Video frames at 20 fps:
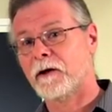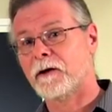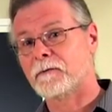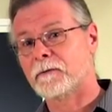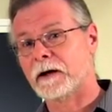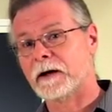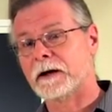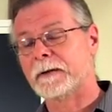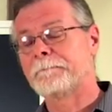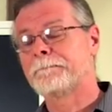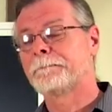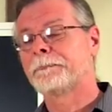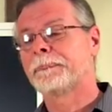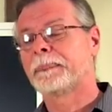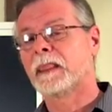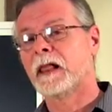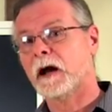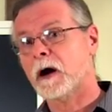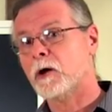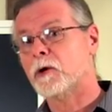already
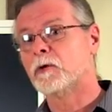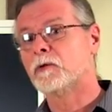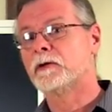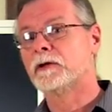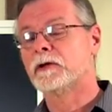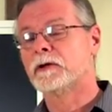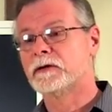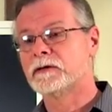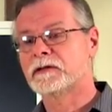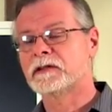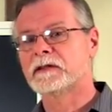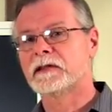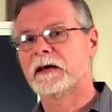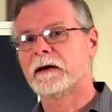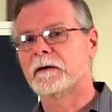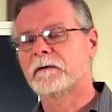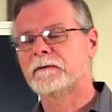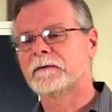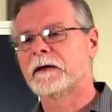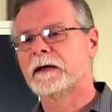own
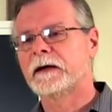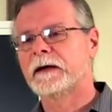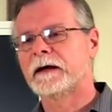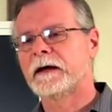yourself.